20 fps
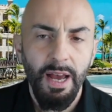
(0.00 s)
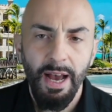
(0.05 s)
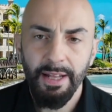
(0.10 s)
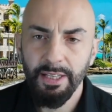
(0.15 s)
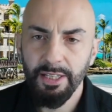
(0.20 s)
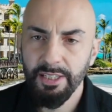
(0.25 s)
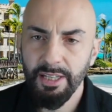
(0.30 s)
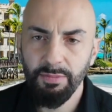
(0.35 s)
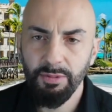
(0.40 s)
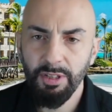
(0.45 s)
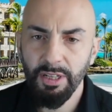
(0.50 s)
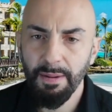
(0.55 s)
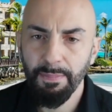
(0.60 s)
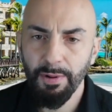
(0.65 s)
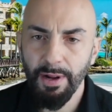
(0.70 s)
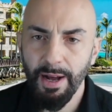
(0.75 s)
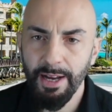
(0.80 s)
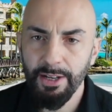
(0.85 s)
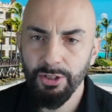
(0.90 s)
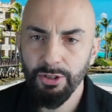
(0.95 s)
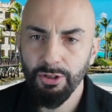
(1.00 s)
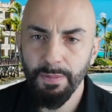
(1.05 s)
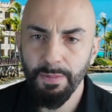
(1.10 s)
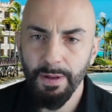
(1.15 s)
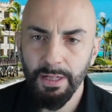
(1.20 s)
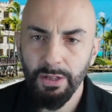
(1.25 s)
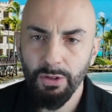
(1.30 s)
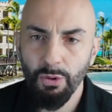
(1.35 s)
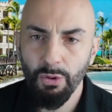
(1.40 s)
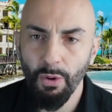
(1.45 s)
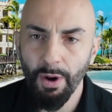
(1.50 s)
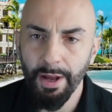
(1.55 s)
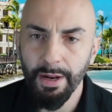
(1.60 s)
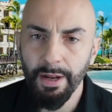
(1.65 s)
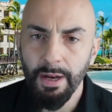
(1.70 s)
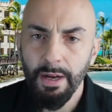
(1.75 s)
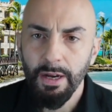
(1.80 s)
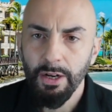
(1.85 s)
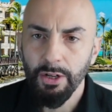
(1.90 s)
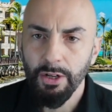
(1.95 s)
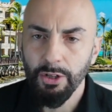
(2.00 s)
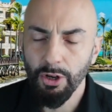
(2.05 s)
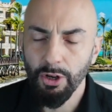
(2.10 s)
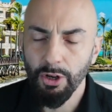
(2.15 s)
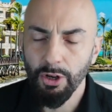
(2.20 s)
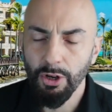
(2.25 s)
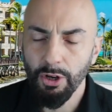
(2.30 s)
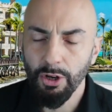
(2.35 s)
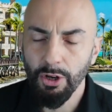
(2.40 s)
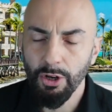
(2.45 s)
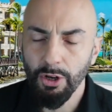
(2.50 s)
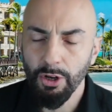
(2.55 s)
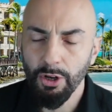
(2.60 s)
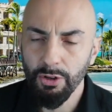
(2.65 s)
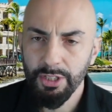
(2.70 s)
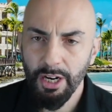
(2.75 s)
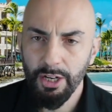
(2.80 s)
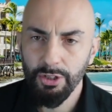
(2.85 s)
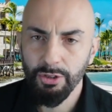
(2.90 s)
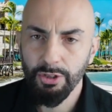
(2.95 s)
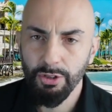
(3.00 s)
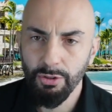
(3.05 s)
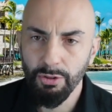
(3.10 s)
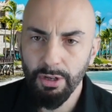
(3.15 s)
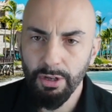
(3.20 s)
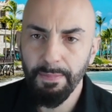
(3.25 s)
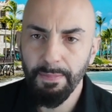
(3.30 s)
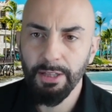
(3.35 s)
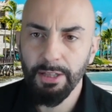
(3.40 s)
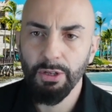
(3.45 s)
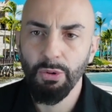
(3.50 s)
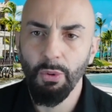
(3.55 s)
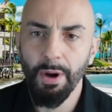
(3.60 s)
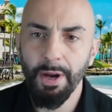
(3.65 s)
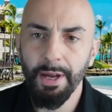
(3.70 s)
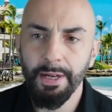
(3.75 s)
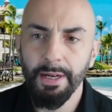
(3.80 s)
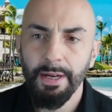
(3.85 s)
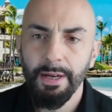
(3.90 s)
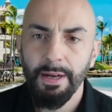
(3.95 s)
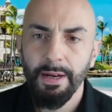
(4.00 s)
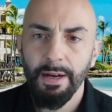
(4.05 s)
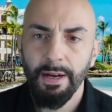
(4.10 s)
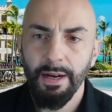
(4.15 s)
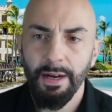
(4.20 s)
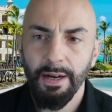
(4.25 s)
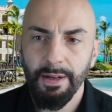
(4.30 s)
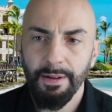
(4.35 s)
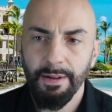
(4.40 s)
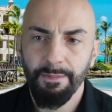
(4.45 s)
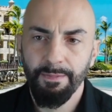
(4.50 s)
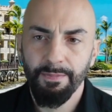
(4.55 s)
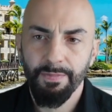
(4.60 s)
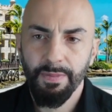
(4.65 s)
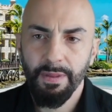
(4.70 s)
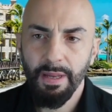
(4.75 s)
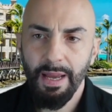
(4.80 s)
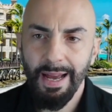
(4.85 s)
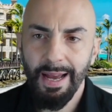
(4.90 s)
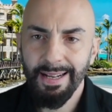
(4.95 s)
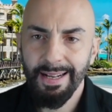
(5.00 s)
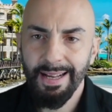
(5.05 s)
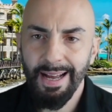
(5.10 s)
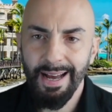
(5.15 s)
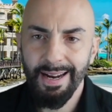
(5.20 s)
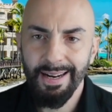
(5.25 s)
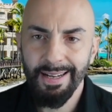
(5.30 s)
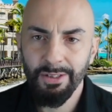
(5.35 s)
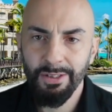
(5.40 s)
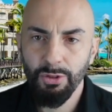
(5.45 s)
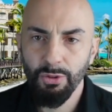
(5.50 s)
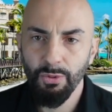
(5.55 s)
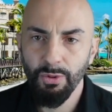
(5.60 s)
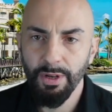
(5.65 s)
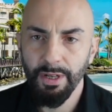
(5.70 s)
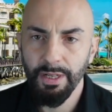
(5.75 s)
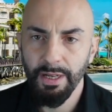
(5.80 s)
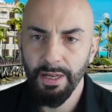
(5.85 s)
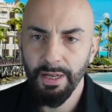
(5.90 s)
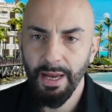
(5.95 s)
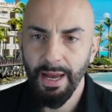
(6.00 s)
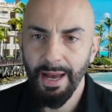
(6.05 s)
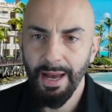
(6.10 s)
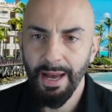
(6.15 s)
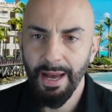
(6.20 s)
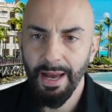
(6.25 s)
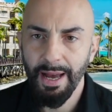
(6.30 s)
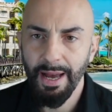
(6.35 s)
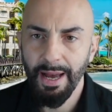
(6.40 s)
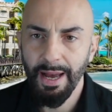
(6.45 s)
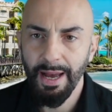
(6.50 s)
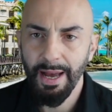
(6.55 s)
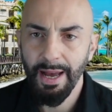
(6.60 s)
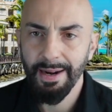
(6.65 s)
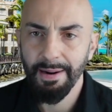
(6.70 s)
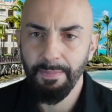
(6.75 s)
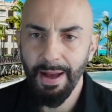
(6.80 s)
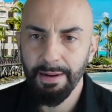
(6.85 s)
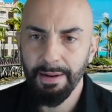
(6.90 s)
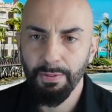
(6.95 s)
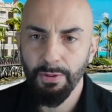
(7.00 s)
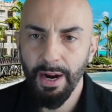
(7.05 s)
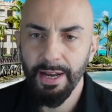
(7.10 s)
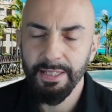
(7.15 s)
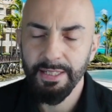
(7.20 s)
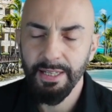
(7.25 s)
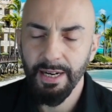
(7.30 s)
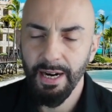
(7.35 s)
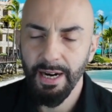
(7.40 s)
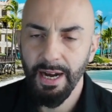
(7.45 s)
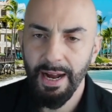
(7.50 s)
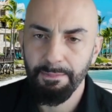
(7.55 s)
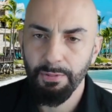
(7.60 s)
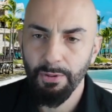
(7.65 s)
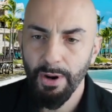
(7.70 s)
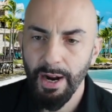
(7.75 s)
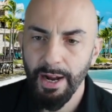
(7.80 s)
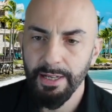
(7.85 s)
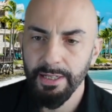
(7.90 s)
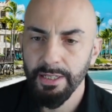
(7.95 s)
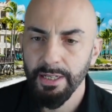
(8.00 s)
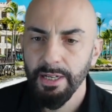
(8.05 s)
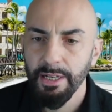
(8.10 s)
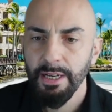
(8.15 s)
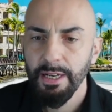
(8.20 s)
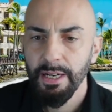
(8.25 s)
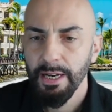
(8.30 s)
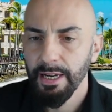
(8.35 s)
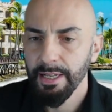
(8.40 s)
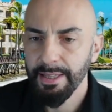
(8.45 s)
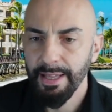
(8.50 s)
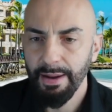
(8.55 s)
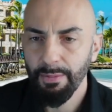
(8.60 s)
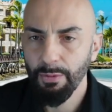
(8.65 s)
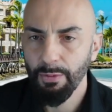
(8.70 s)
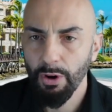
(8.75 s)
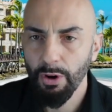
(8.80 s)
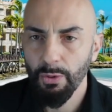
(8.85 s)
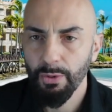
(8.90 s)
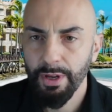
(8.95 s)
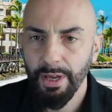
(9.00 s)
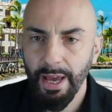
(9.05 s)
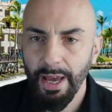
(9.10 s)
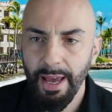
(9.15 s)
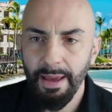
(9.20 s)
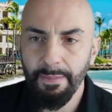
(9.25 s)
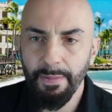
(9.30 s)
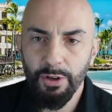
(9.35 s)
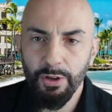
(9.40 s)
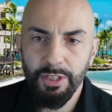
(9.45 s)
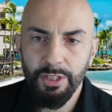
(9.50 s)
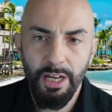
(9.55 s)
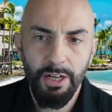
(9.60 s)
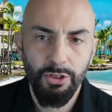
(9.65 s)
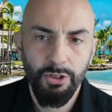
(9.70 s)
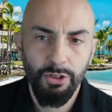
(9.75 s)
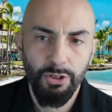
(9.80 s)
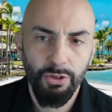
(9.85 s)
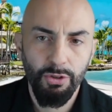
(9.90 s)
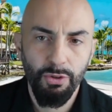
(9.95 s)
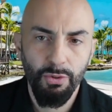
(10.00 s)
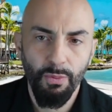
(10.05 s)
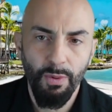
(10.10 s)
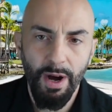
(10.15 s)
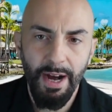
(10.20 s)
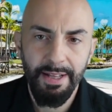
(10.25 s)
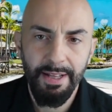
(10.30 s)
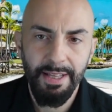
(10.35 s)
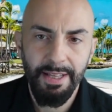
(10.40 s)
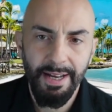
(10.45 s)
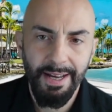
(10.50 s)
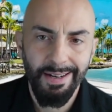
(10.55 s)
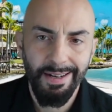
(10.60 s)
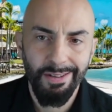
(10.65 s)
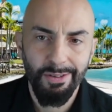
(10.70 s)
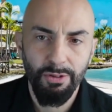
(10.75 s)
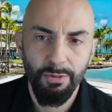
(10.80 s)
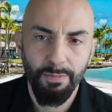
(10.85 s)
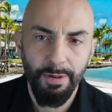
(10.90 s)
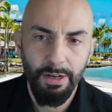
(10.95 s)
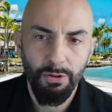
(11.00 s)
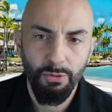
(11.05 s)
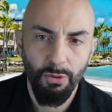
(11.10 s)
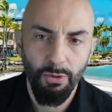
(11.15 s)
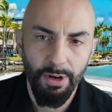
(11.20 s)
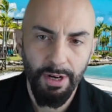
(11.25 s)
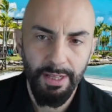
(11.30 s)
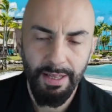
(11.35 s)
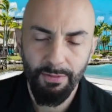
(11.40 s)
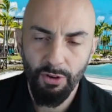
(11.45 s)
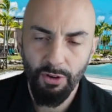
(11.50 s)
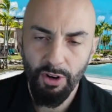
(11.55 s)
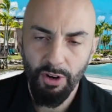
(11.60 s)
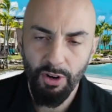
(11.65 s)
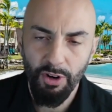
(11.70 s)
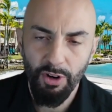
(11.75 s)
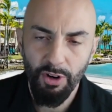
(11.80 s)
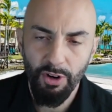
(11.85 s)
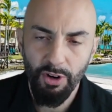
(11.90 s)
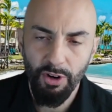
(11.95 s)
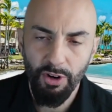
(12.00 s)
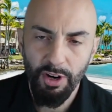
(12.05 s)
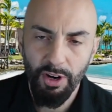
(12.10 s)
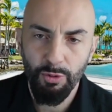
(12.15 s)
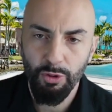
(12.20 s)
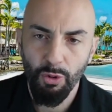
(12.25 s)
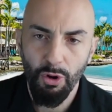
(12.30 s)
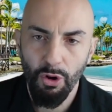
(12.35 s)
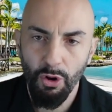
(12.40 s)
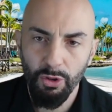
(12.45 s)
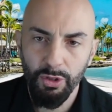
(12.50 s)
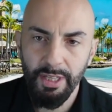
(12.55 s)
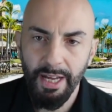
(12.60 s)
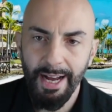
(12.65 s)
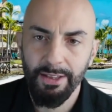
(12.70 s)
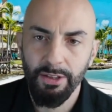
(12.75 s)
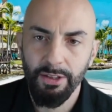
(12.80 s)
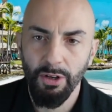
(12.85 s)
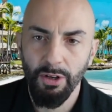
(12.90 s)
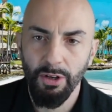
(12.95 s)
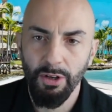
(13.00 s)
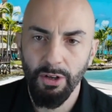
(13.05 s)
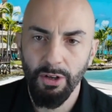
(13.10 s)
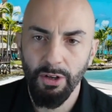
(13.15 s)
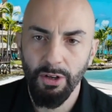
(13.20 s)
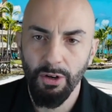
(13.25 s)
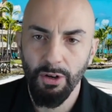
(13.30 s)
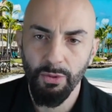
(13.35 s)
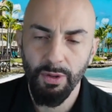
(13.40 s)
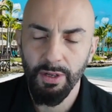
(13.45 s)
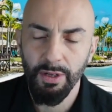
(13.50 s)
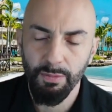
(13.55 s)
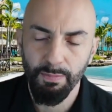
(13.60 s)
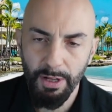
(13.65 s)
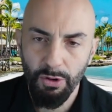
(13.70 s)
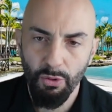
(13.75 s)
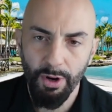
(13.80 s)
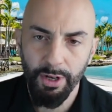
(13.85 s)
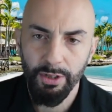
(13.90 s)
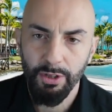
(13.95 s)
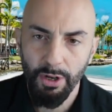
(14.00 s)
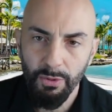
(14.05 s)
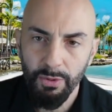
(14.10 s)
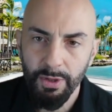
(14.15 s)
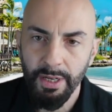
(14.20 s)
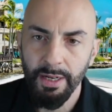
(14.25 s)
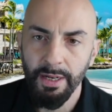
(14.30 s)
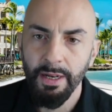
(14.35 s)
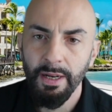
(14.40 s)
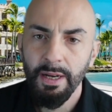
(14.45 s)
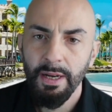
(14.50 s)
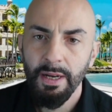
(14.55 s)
And the same thing applies to Bitcoin. Those that understood Bitcoin and got into it at a bad price, at a high price, they were okay because they understood why they got into Bitcoin, and they were able to hold that Bitcoin token